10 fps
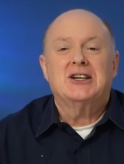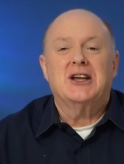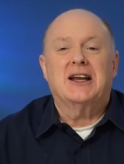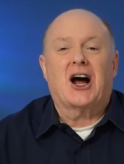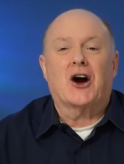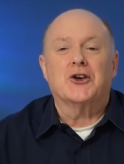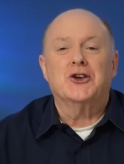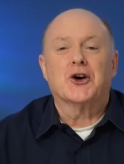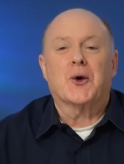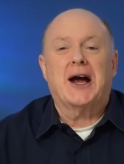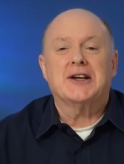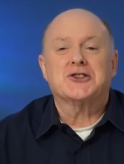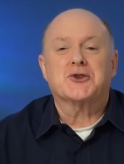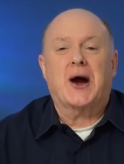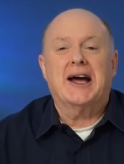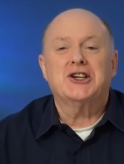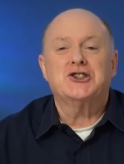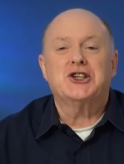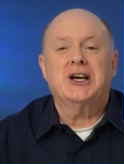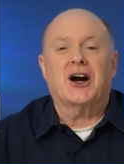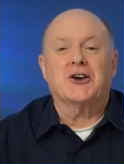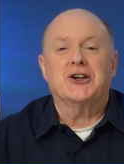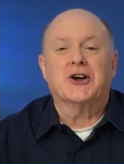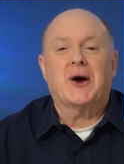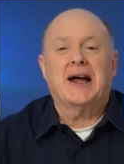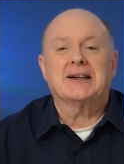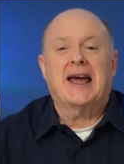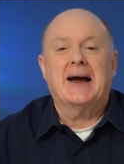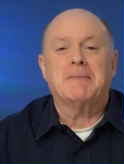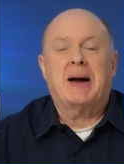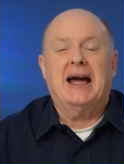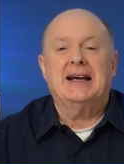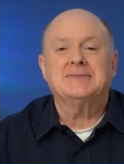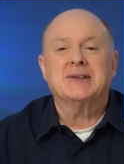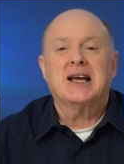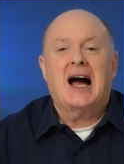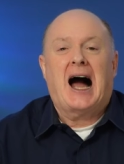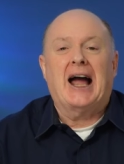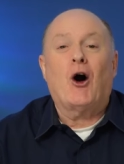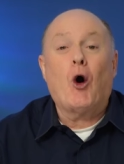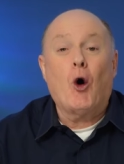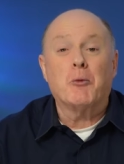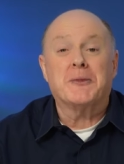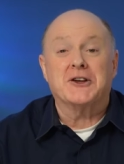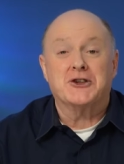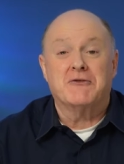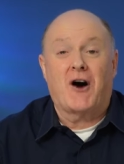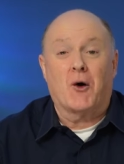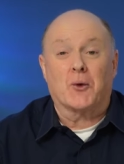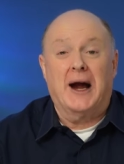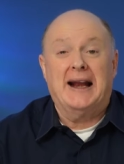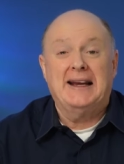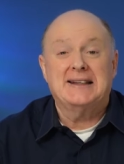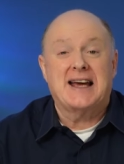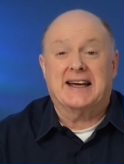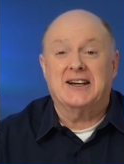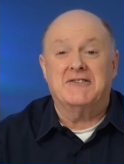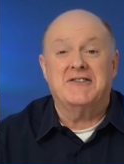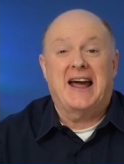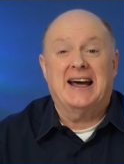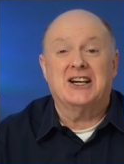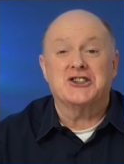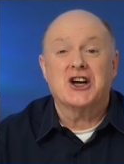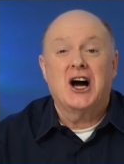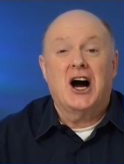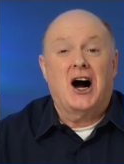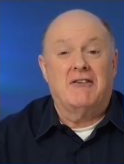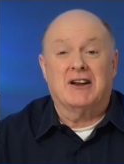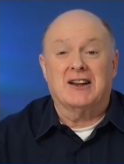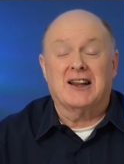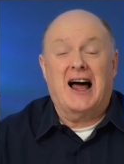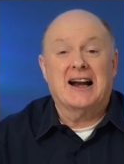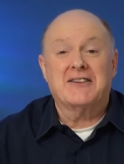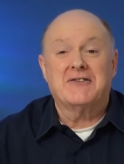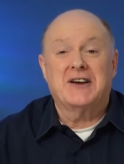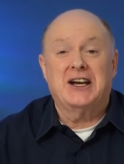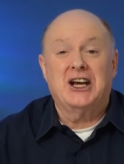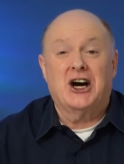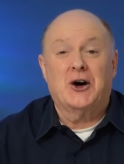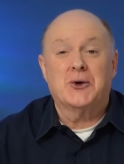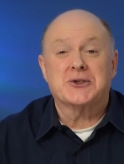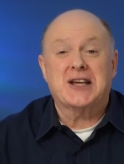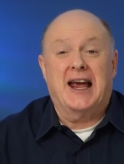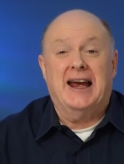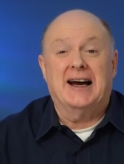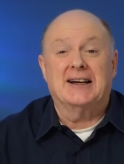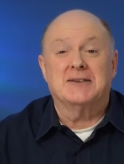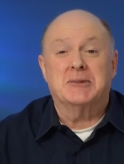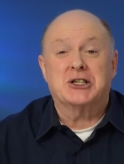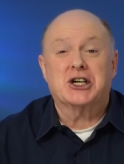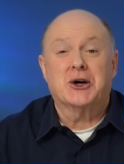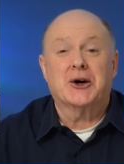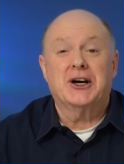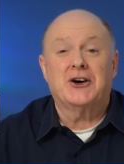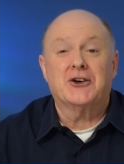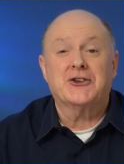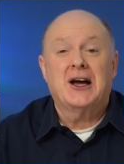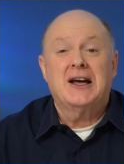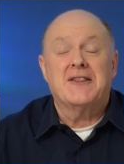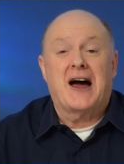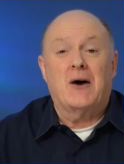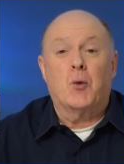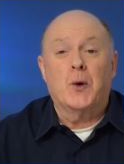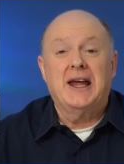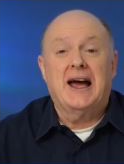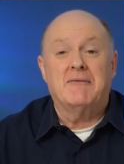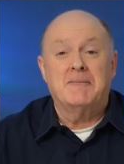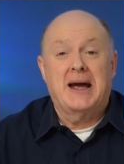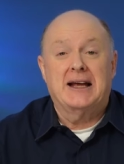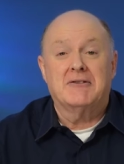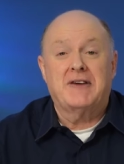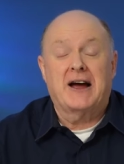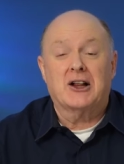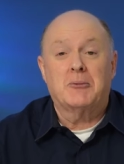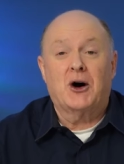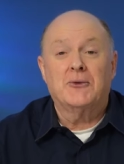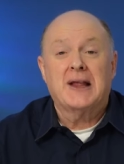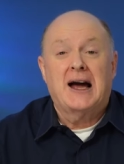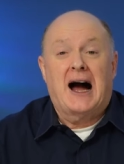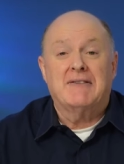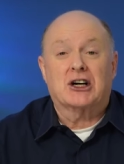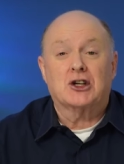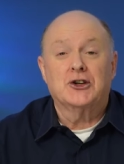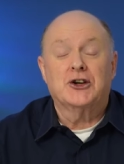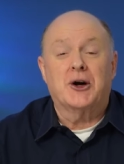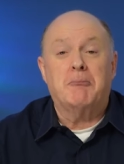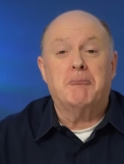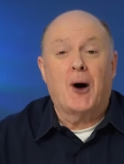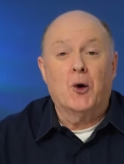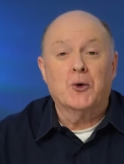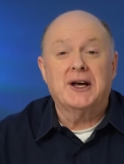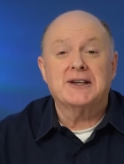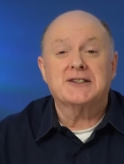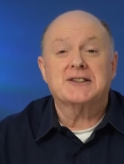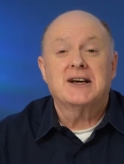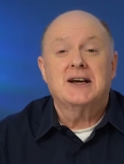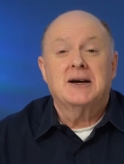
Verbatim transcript: in our year-end strategy, our year-end campaign. I hope that you've already taken advantage of a lot of the videos and materials that we have made available. I've included a bonus